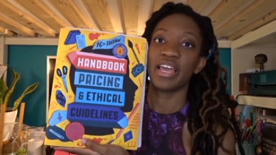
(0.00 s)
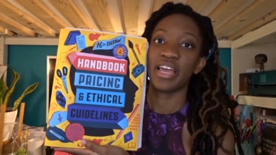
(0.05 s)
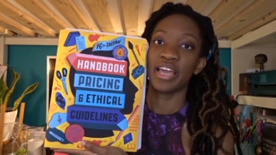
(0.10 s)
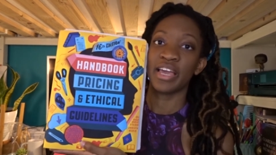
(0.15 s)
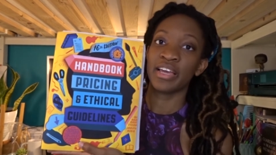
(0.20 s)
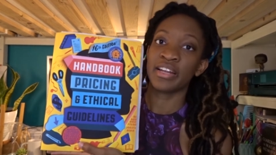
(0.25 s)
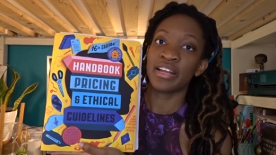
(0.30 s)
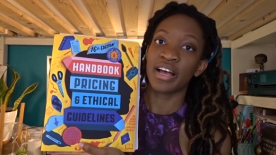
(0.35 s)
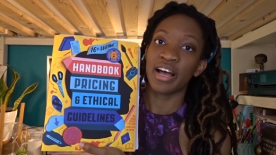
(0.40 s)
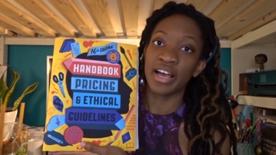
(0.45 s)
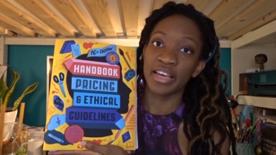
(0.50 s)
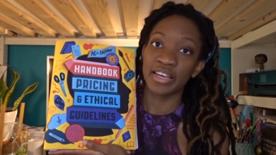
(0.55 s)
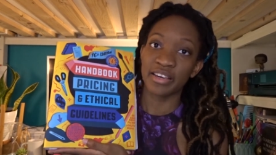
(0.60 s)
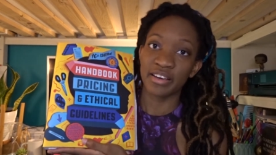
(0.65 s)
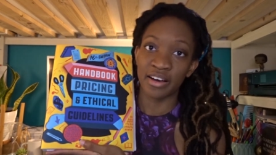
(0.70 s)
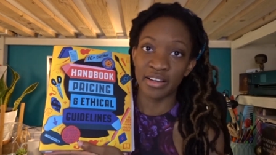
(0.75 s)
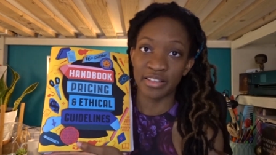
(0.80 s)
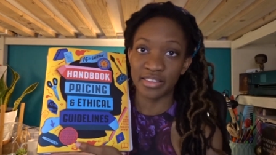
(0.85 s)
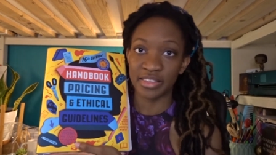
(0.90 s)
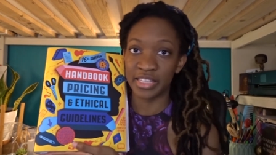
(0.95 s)
And I
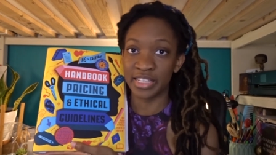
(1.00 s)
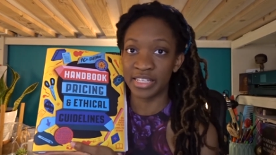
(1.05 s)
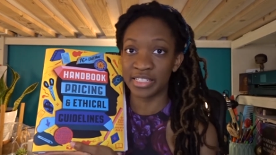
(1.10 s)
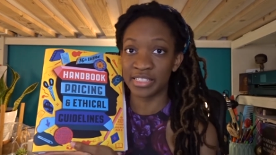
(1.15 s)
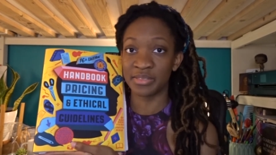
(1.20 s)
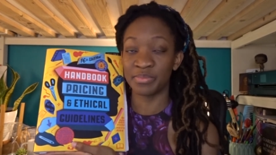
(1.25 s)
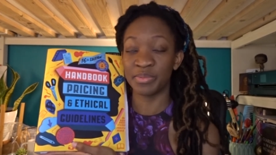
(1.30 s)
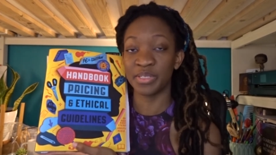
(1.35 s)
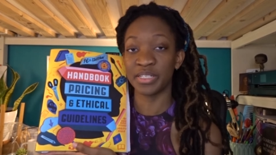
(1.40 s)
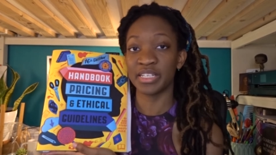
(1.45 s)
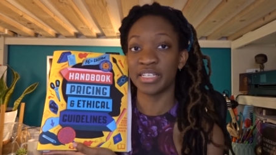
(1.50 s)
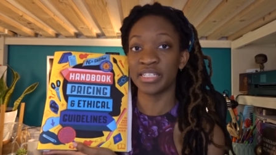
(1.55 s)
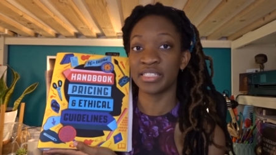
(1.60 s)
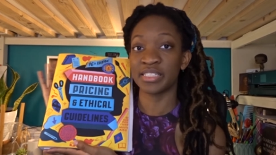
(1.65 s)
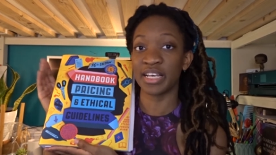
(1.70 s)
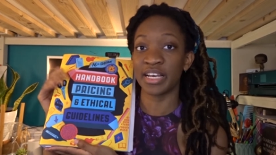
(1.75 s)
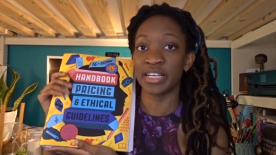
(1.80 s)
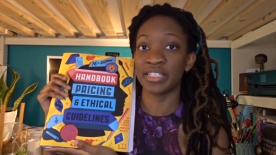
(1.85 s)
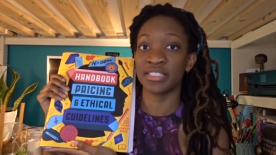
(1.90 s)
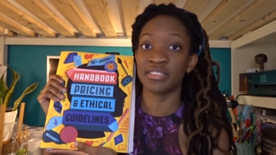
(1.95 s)
got this
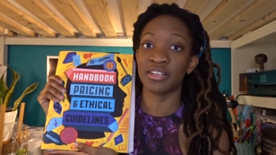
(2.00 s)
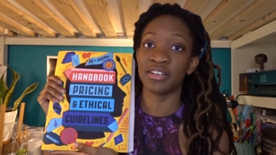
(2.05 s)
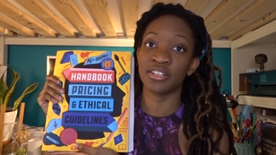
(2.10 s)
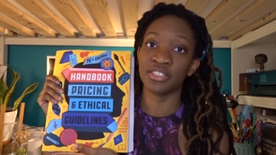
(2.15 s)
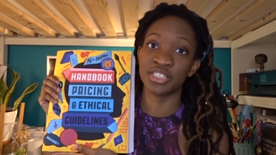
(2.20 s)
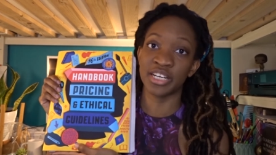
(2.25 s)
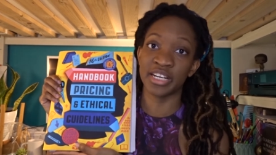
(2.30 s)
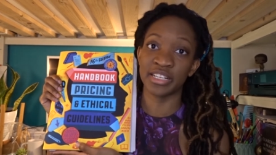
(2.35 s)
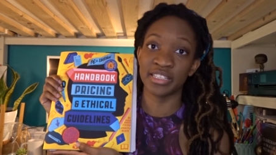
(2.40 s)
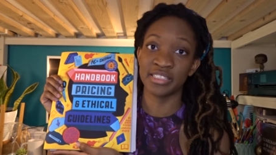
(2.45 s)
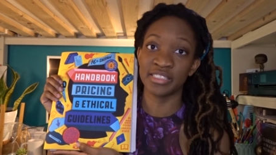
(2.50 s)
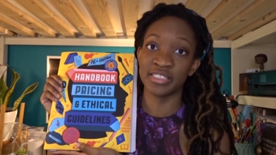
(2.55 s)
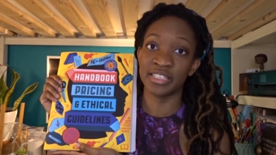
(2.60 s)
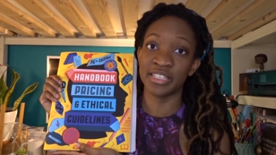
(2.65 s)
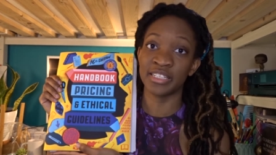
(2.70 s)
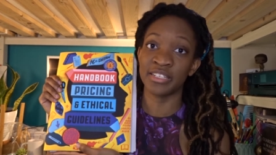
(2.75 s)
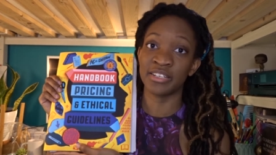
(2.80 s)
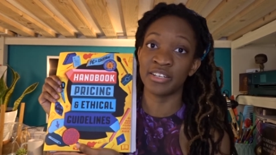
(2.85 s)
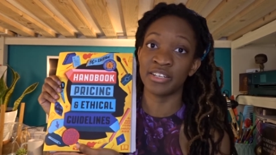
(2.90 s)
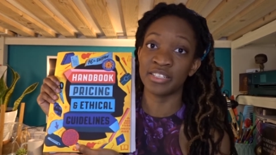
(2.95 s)
because I saw Jacqueline
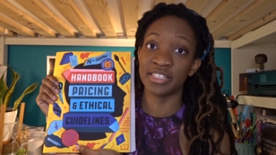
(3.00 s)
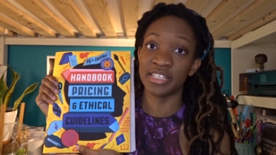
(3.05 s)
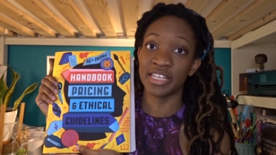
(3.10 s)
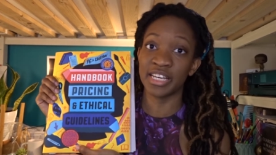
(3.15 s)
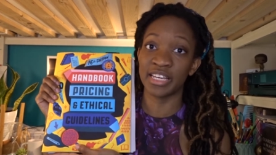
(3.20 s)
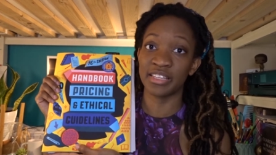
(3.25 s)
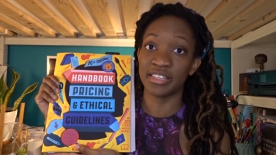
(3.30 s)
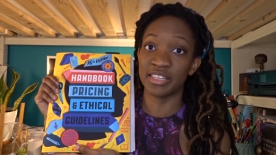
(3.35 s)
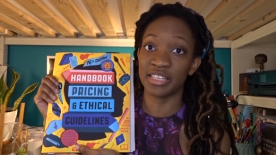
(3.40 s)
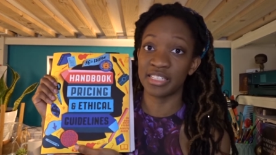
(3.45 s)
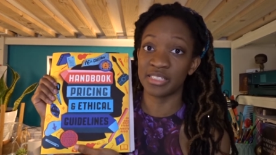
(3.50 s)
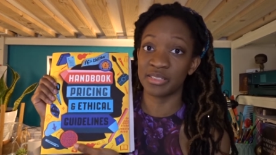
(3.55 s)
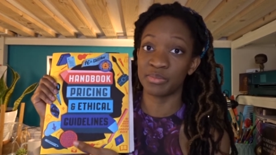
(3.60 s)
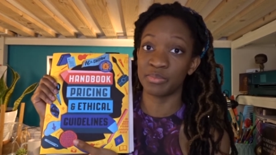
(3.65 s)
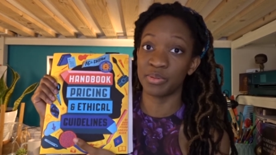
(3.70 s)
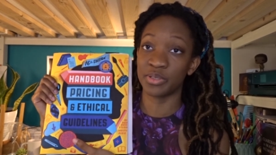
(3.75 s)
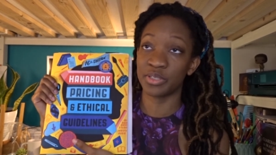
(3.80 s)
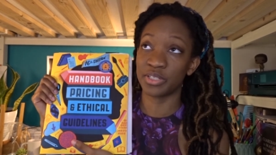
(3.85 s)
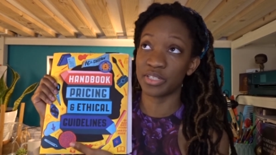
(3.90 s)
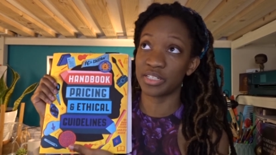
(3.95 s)
DeLeon get this
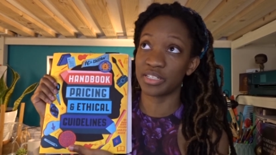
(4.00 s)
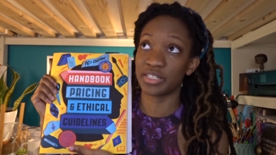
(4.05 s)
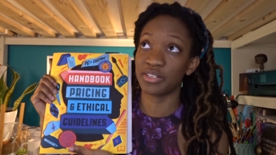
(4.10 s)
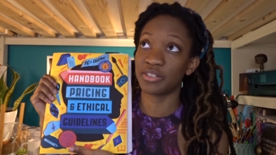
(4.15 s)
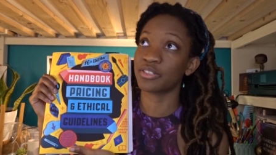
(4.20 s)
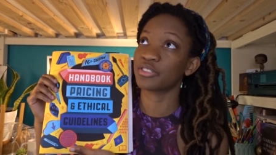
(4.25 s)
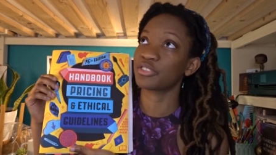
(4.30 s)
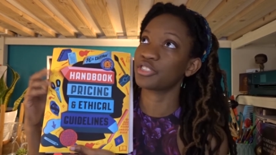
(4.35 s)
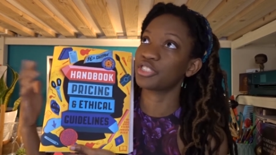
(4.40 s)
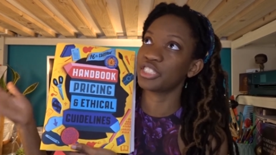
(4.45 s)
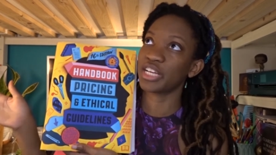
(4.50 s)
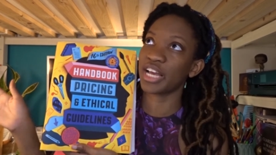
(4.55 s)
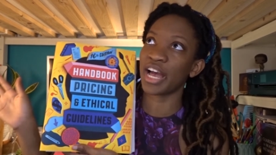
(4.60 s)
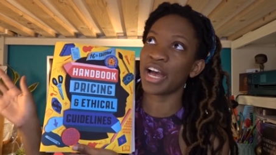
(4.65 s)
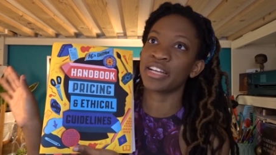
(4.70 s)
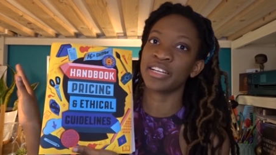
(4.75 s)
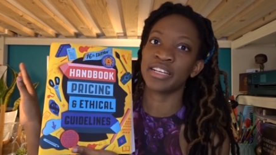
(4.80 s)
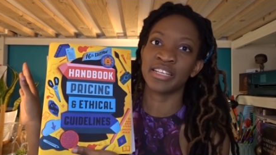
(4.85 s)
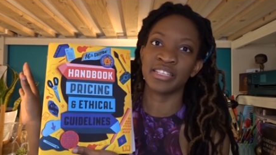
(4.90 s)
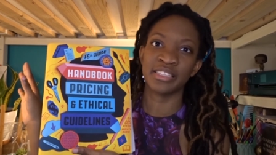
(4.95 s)
book, or she
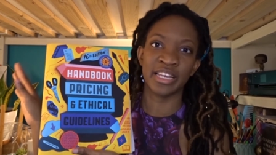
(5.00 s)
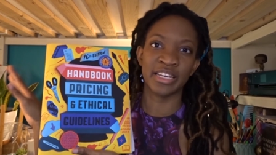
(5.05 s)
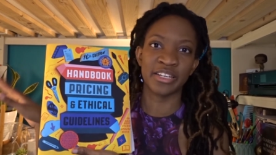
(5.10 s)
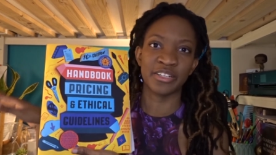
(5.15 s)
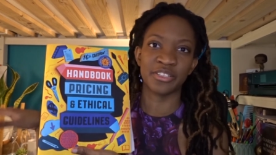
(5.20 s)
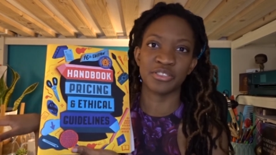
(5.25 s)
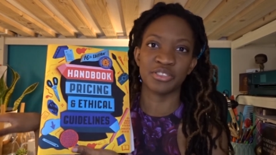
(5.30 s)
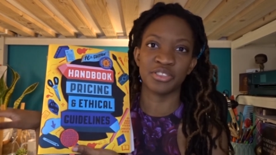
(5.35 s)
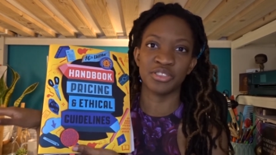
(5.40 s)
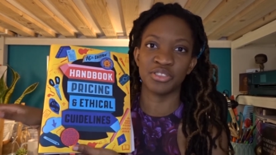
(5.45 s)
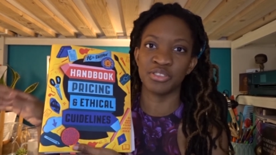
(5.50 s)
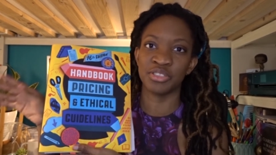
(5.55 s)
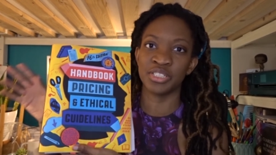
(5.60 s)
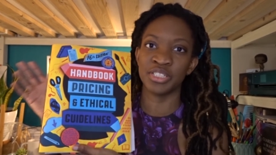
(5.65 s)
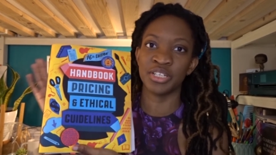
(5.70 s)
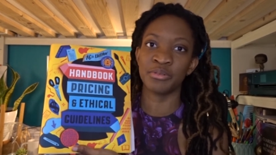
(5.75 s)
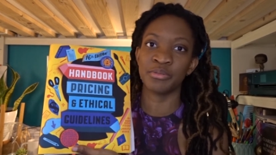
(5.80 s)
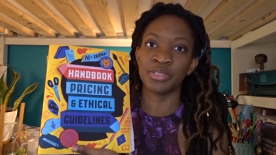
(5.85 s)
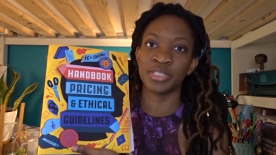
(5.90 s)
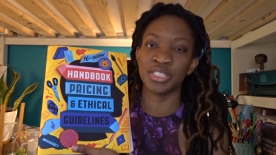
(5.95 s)
had it in like her
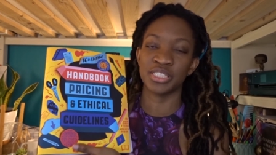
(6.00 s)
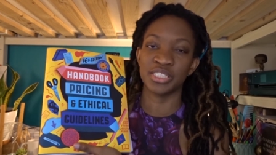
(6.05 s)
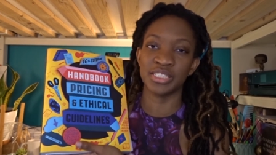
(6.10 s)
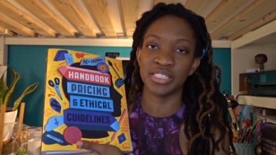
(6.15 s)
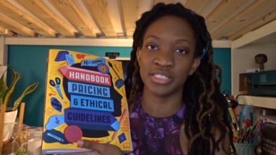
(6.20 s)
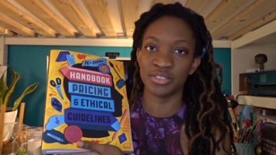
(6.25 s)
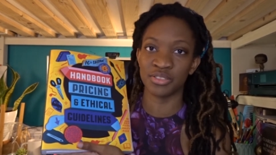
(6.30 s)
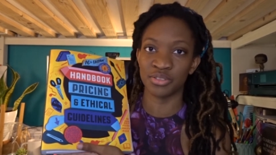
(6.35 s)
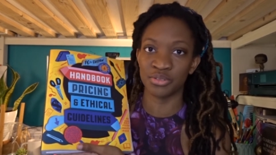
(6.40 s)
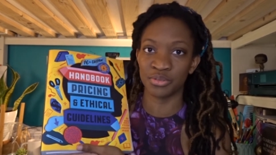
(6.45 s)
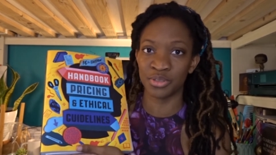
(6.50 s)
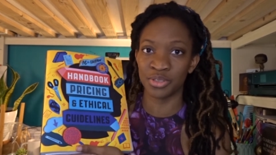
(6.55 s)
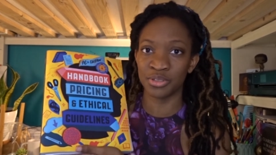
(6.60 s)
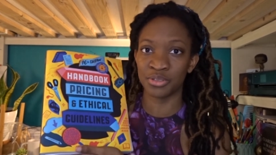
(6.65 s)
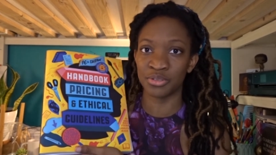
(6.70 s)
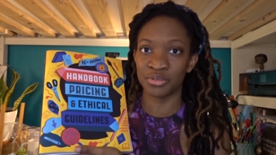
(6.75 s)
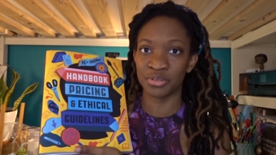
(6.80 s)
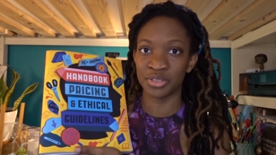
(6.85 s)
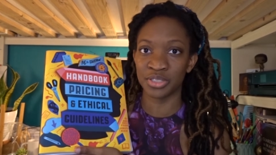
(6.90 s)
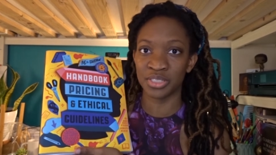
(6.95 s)
studio when she did a studio
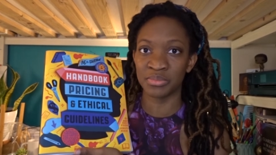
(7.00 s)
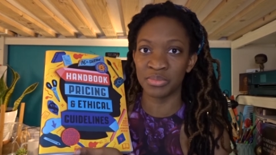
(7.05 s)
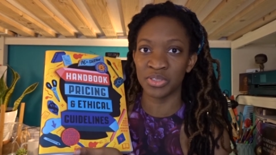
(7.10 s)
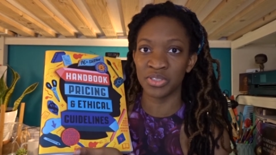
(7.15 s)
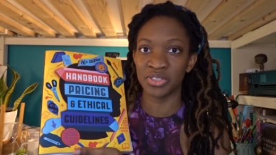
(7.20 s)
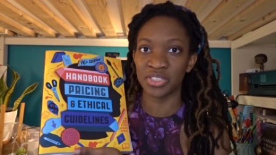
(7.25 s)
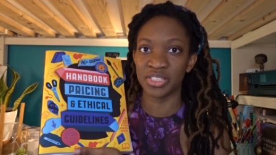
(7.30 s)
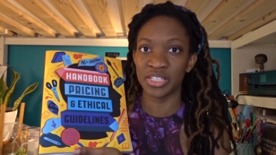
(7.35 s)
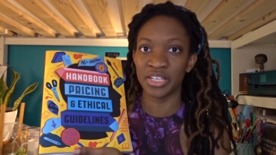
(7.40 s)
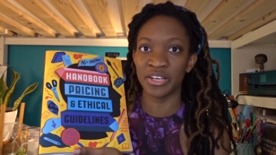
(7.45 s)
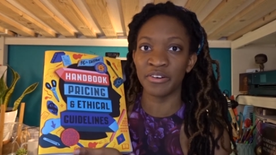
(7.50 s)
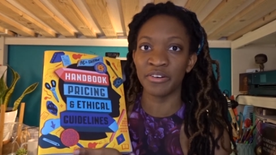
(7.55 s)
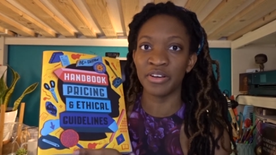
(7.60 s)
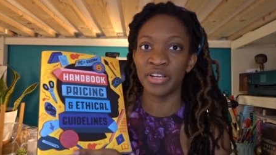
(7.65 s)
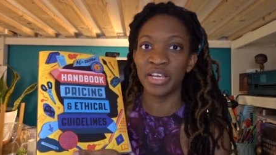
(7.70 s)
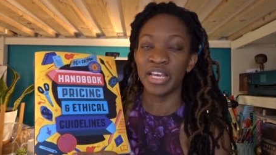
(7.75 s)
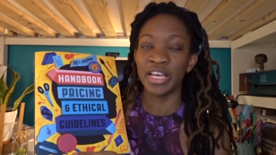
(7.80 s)
tour some years ago.